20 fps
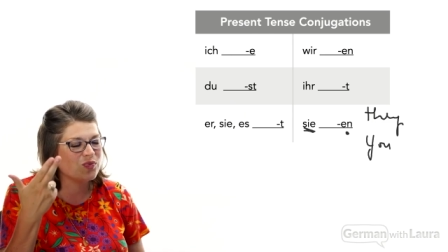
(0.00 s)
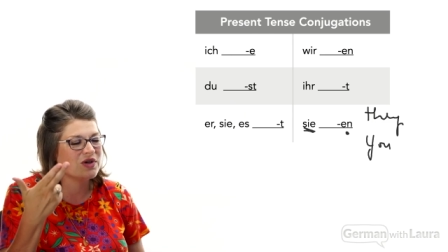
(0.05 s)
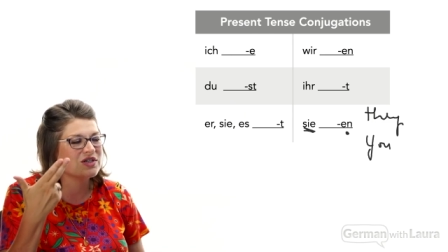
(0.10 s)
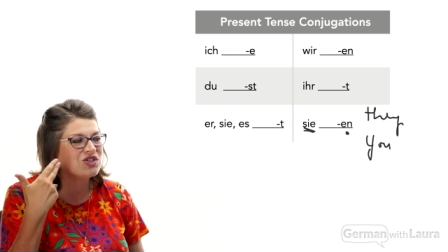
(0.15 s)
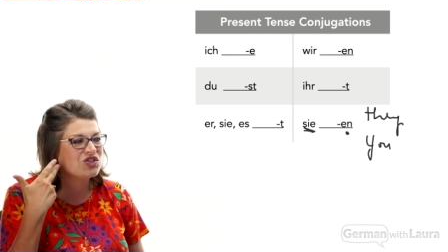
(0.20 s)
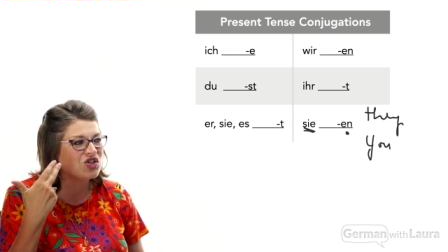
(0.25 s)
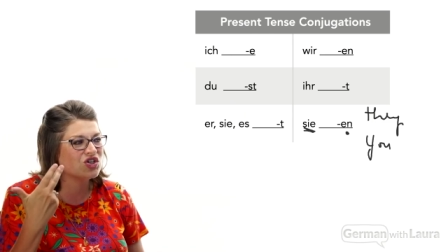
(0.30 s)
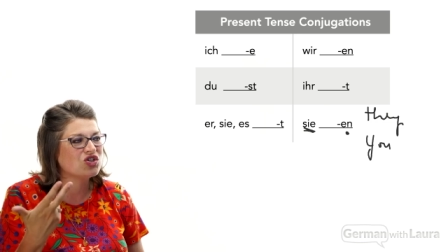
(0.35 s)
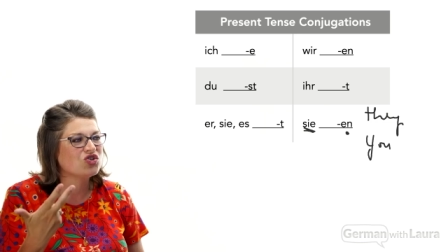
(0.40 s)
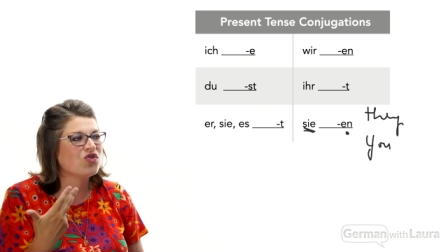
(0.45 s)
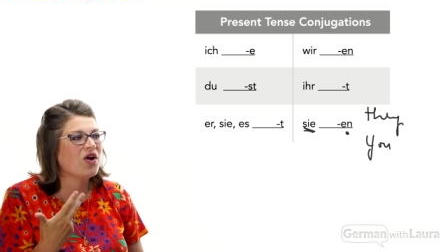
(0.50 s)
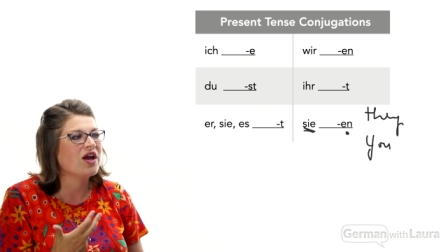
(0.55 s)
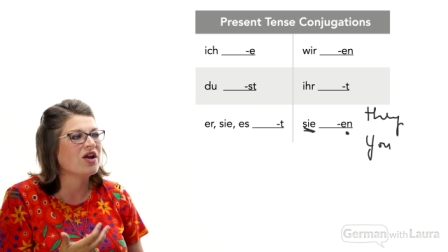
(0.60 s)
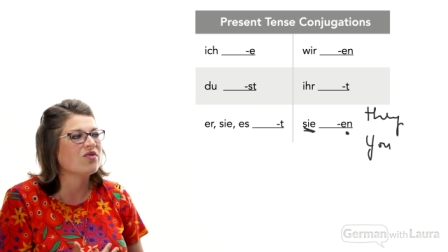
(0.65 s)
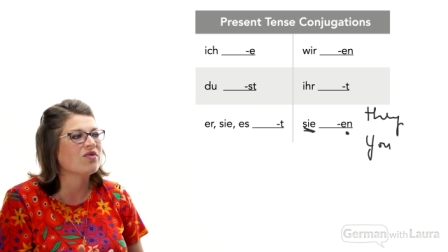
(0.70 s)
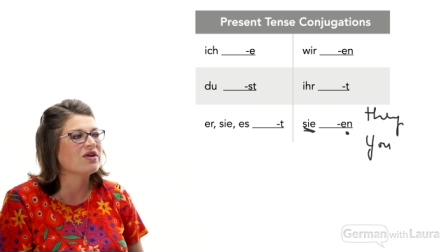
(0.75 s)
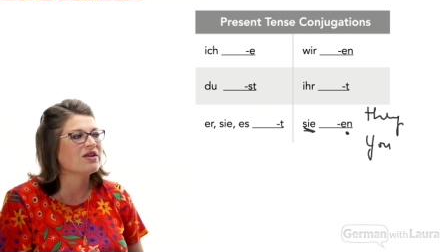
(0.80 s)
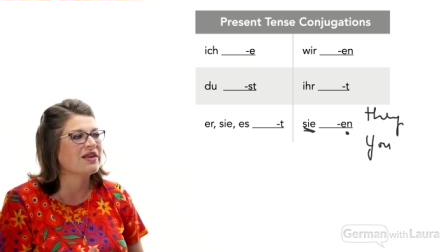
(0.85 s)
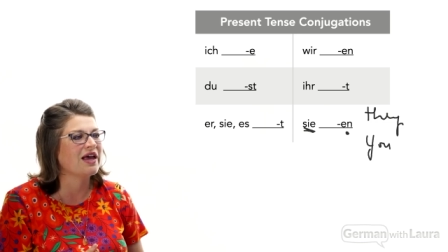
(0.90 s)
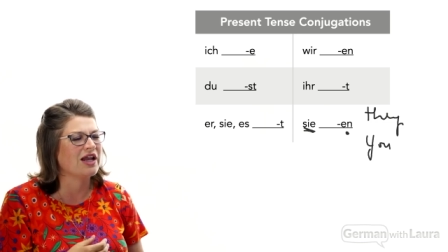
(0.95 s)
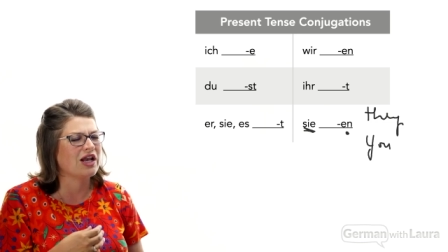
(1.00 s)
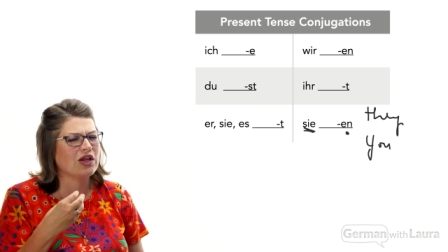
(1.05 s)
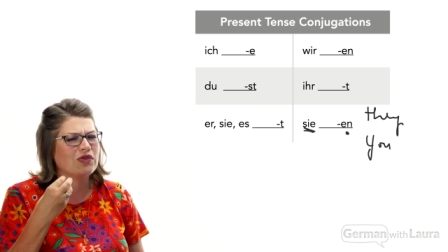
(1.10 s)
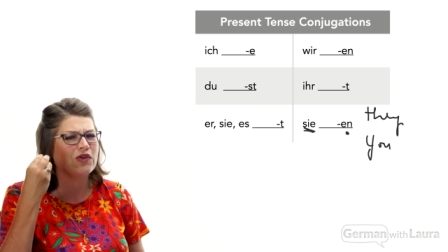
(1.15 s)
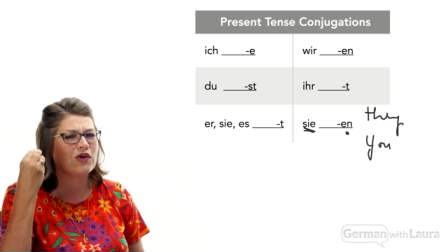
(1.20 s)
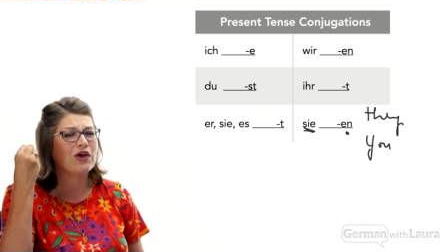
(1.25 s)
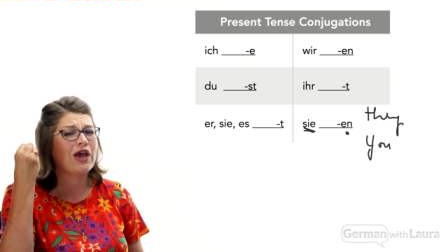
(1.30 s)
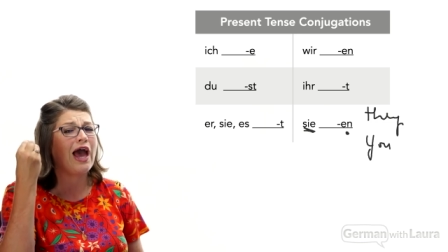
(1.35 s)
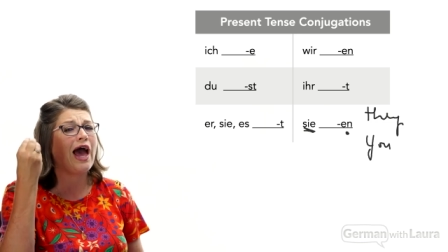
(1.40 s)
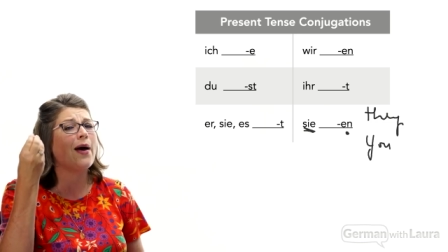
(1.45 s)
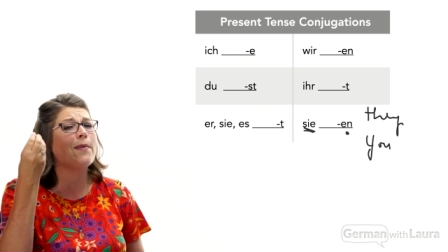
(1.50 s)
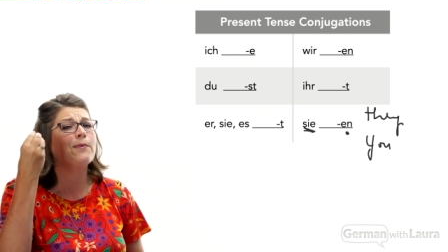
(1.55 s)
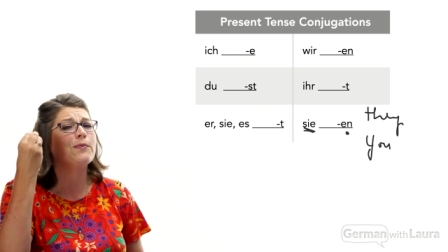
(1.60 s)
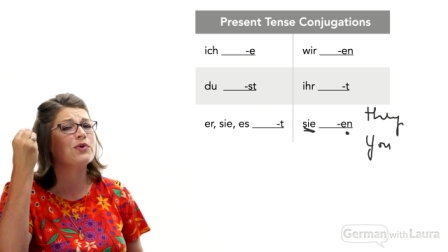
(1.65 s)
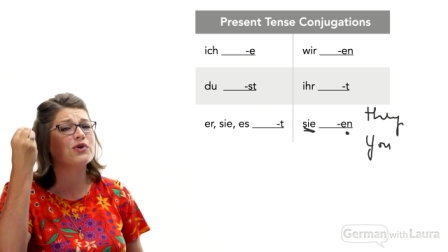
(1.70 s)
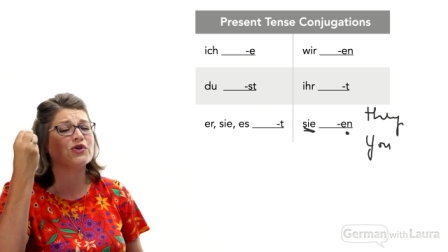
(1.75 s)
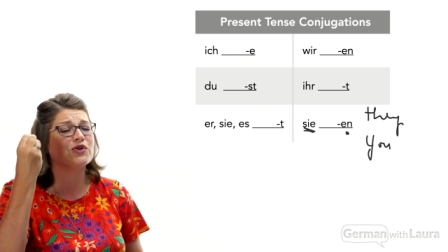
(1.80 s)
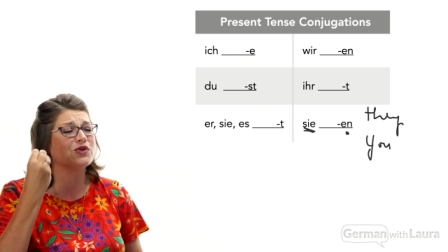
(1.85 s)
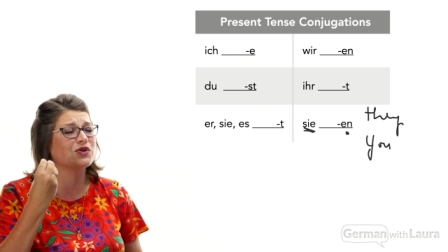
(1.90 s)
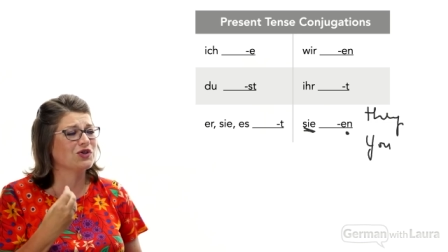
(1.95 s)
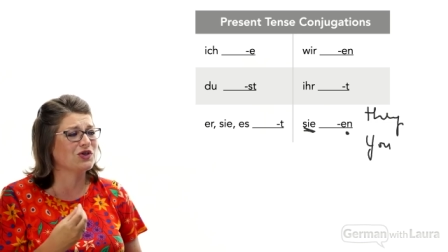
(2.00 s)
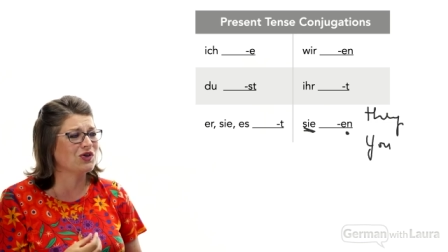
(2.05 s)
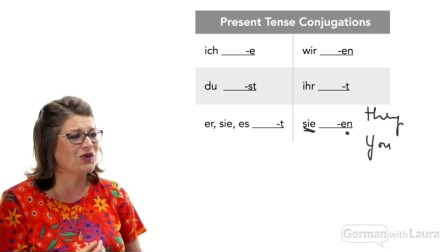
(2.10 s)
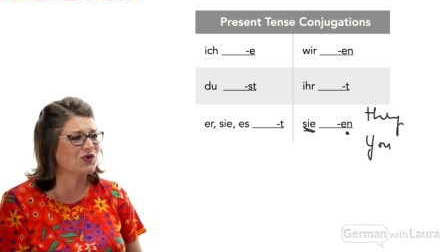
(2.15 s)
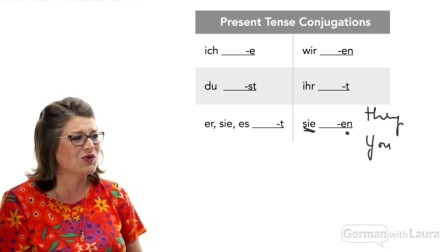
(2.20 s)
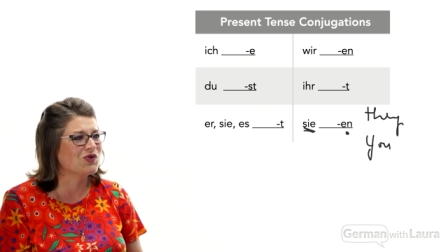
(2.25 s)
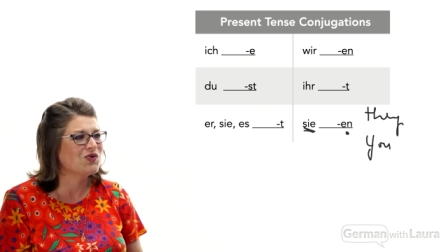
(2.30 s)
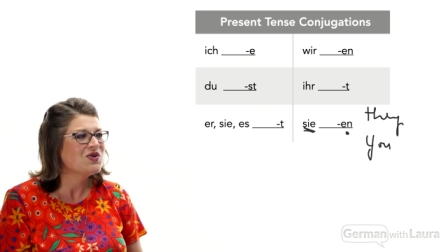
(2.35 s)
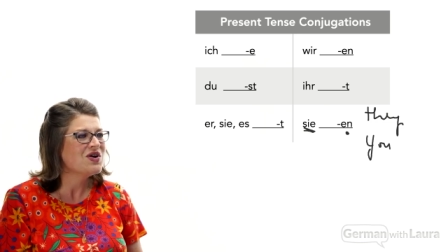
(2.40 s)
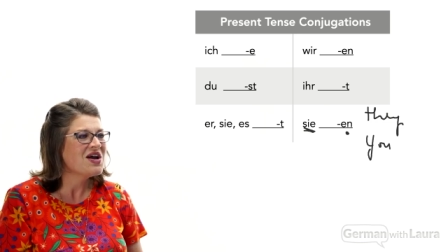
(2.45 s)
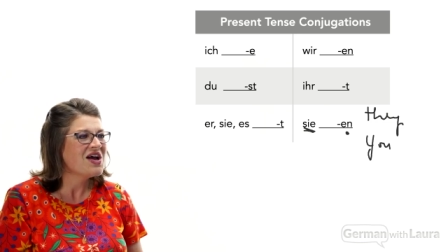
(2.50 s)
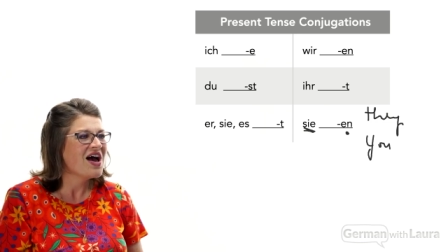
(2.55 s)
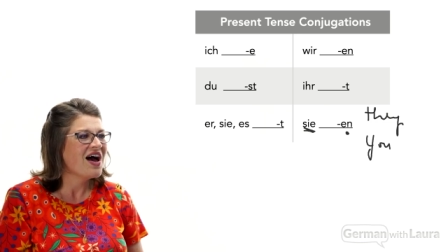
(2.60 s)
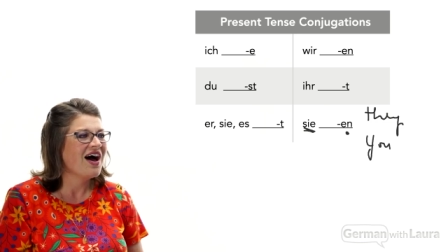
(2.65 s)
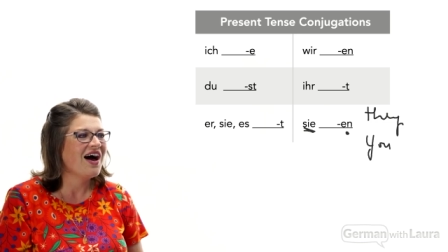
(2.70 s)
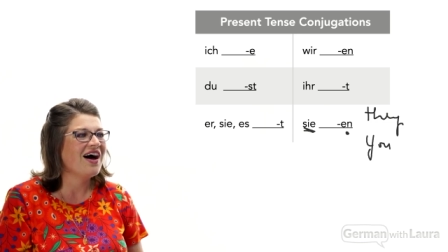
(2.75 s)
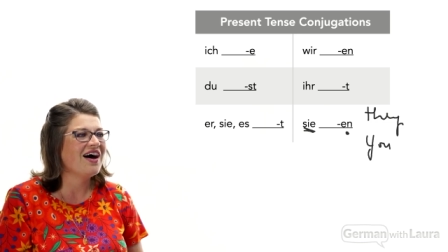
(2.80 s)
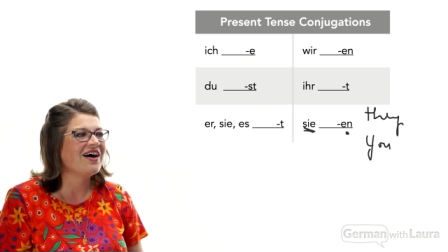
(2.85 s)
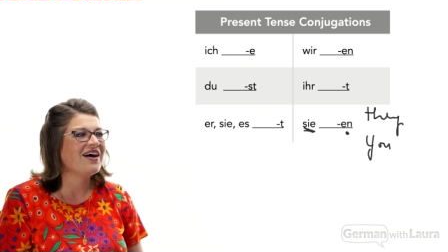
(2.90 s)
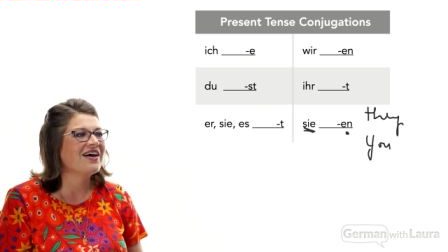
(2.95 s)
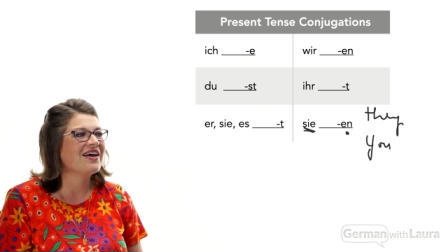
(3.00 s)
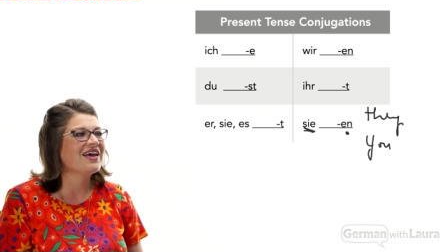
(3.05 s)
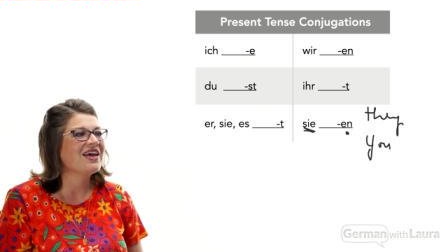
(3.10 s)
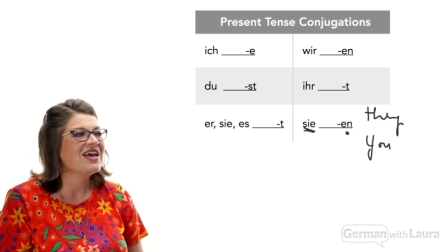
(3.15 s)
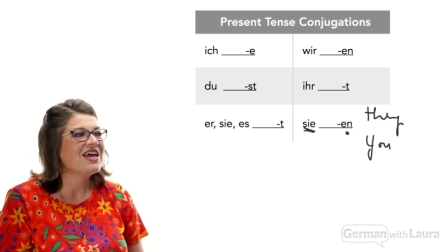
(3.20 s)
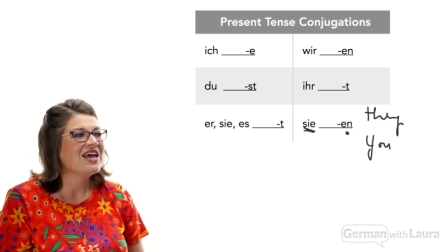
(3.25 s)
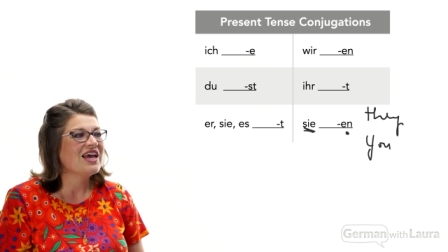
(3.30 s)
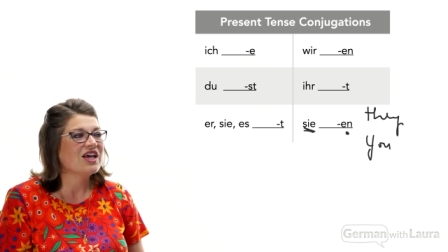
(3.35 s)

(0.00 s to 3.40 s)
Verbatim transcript: but to try to relate it, the capital U uh,